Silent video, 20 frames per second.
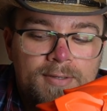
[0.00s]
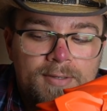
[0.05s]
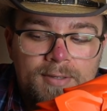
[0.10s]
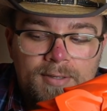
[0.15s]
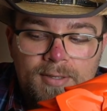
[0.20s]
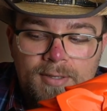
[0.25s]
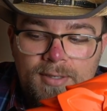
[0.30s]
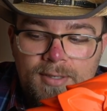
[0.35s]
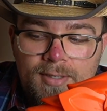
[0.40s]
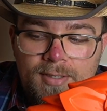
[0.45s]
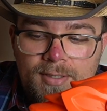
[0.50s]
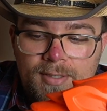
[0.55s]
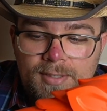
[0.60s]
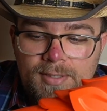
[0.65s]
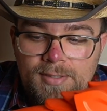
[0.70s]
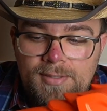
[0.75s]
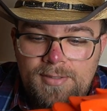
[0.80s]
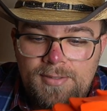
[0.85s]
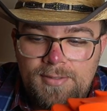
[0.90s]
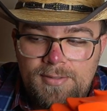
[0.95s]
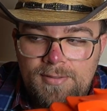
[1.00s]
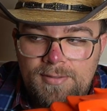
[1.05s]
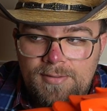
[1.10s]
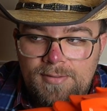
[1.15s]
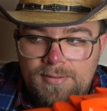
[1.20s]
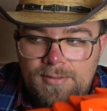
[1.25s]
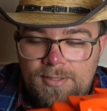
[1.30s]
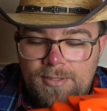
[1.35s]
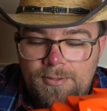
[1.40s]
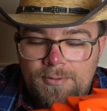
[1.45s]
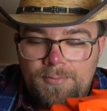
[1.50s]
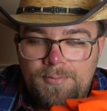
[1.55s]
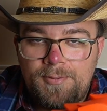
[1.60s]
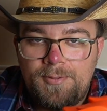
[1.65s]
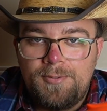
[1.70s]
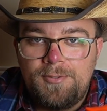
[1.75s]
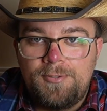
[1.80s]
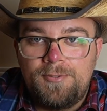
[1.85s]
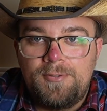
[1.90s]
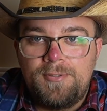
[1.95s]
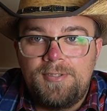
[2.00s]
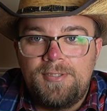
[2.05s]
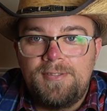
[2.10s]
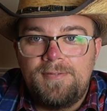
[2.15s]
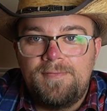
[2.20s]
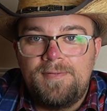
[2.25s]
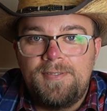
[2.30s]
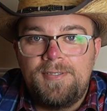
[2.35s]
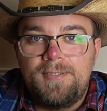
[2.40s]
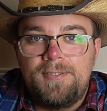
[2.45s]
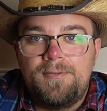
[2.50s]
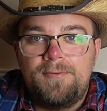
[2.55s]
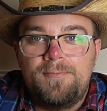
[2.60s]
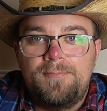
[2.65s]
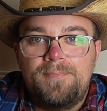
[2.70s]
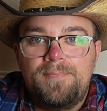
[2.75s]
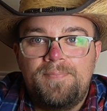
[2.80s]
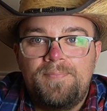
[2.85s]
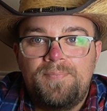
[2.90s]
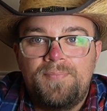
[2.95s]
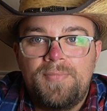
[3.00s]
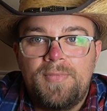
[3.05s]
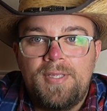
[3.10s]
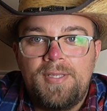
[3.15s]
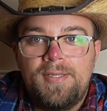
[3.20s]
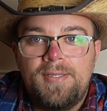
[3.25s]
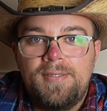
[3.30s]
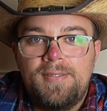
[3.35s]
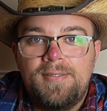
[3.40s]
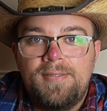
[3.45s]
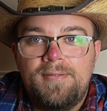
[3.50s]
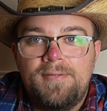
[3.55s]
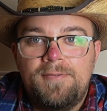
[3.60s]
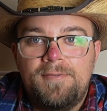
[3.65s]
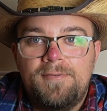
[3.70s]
in any case, I hope you enjoyed this video, and